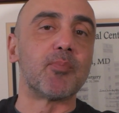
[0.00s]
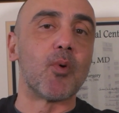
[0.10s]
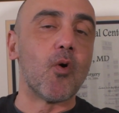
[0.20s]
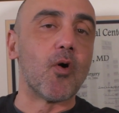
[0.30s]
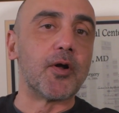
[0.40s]
the
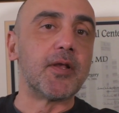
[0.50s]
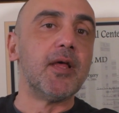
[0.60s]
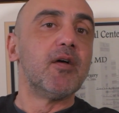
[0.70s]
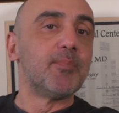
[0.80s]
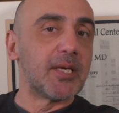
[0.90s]

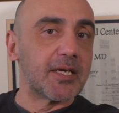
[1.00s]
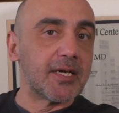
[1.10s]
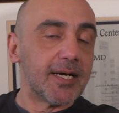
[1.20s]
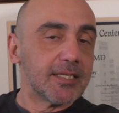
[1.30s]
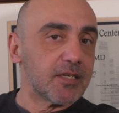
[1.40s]
board
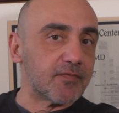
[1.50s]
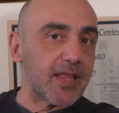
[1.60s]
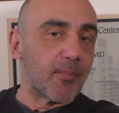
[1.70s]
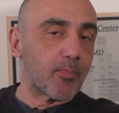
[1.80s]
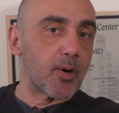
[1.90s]
because
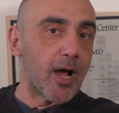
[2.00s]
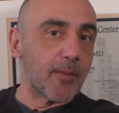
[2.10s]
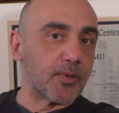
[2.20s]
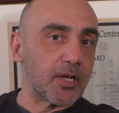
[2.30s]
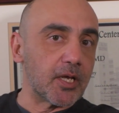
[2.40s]
of that
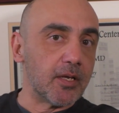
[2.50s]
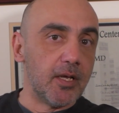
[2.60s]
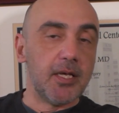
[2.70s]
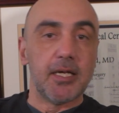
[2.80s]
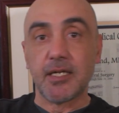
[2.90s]

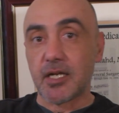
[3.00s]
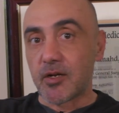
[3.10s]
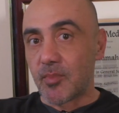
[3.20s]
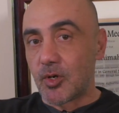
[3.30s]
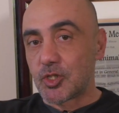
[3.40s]
property. In
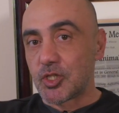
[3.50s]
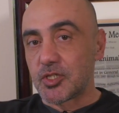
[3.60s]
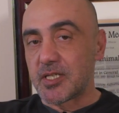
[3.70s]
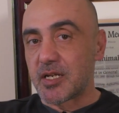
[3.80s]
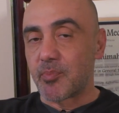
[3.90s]
the
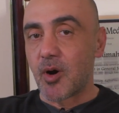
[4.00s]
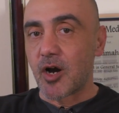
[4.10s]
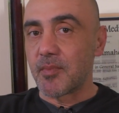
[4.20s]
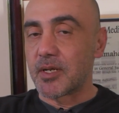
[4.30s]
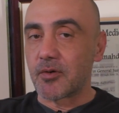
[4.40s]
emergency
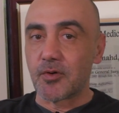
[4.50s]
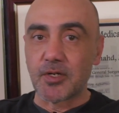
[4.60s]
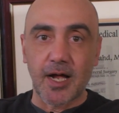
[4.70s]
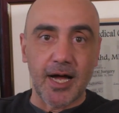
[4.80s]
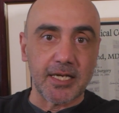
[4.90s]
department
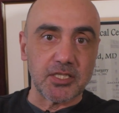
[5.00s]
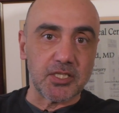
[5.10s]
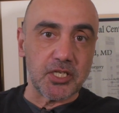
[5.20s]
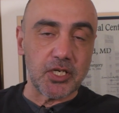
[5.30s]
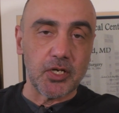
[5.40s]
or in the
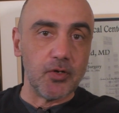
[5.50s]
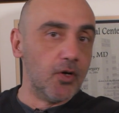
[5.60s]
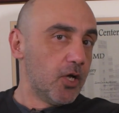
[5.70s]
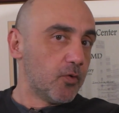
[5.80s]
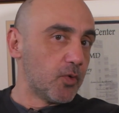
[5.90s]

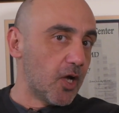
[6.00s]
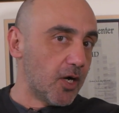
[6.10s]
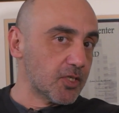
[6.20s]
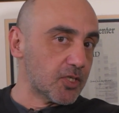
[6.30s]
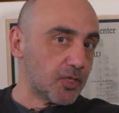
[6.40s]
ICU, we
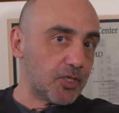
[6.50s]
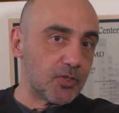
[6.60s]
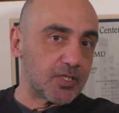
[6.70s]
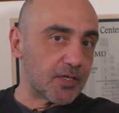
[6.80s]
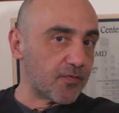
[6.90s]
also
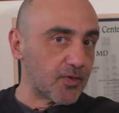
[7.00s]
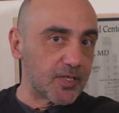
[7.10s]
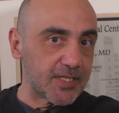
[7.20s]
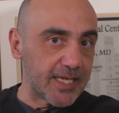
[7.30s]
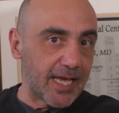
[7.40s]
use it
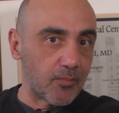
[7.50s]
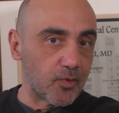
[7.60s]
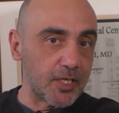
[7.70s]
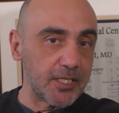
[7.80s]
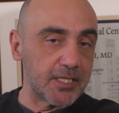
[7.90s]
for the
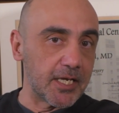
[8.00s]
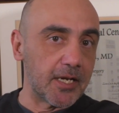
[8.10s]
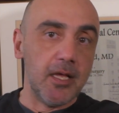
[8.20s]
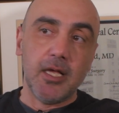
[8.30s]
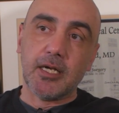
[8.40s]
same
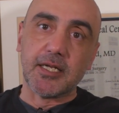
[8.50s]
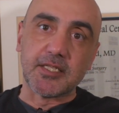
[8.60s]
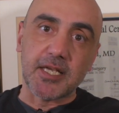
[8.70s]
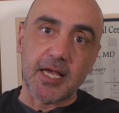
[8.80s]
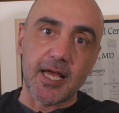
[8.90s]
reason.
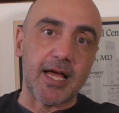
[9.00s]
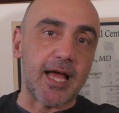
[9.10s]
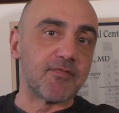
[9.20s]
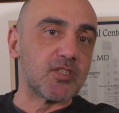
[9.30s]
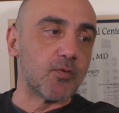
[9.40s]
Let's say
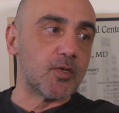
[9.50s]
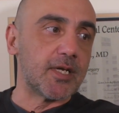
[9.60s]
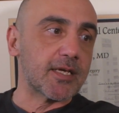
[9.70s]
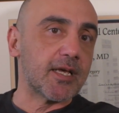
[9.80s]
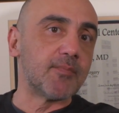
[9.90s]
I have
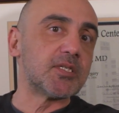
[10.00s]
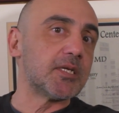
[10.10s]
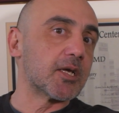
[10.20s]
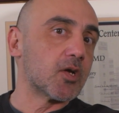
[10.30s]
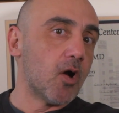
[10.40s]
someone that comes
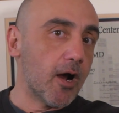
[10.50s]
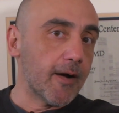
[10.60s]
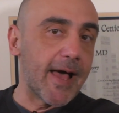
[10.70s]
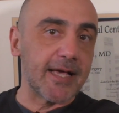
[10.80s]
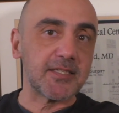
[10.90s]
in a
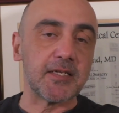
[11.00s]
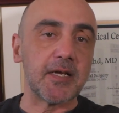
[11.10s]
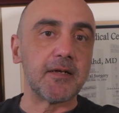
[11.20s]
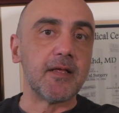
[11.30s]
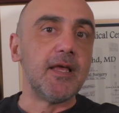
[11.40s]
car
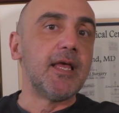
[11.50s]
accident